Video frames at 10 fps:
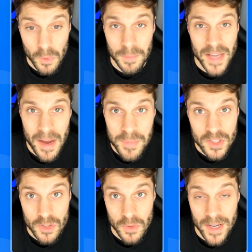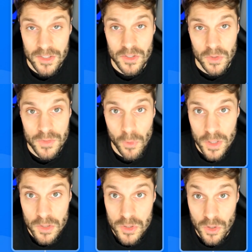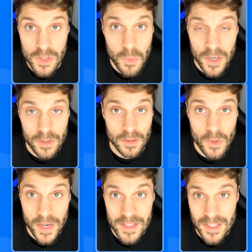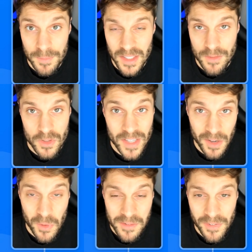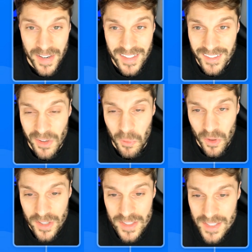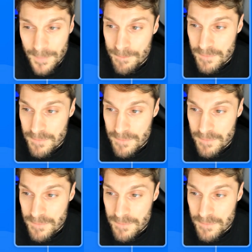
We'll be happy to answer those for you, show you where to locate something. If you can't quite find it, no worries.